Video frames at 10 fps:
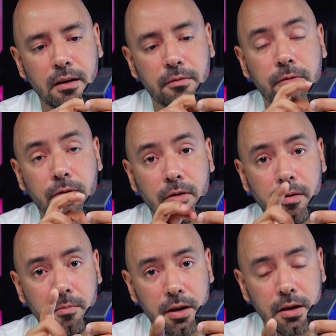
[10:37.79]

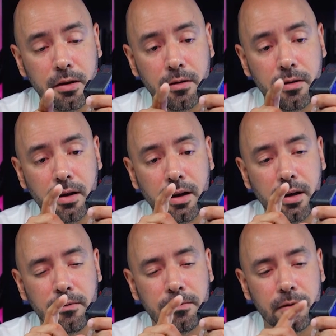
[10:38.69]
for video,
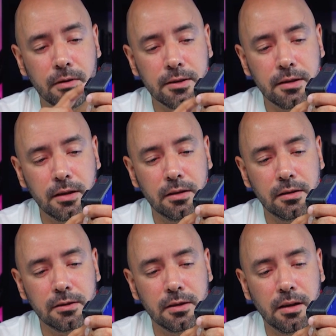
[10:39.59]
and for
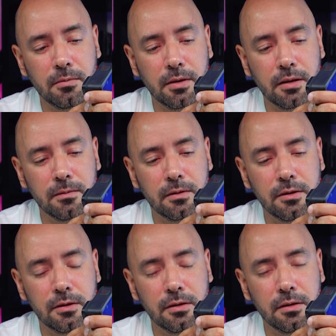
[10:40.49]
stills I believe
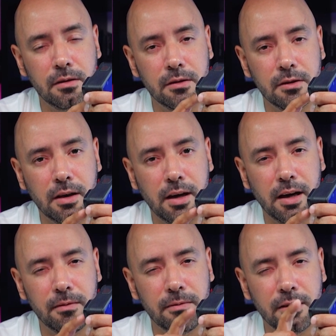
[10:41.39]
you
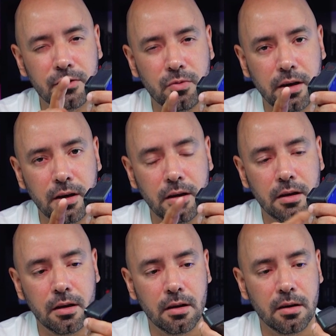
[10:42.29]
have a 20
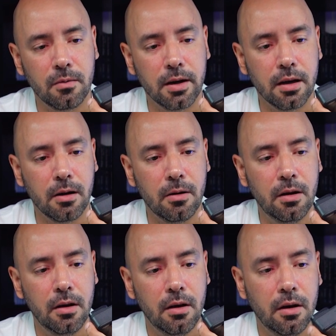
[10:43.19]
right now.
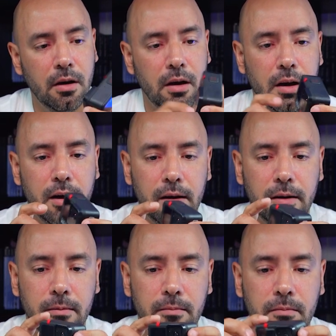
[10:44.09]

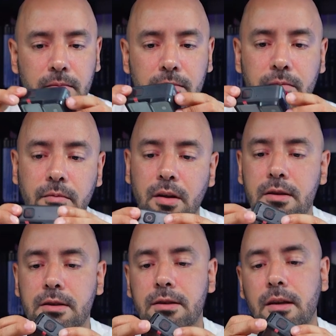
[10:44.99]

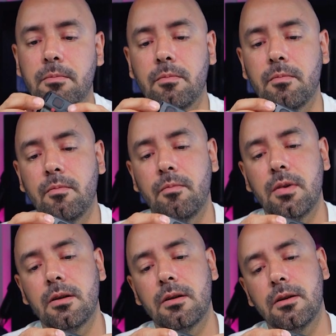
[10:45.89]
Let's say
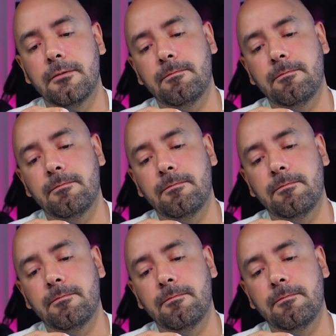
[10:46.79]
bigger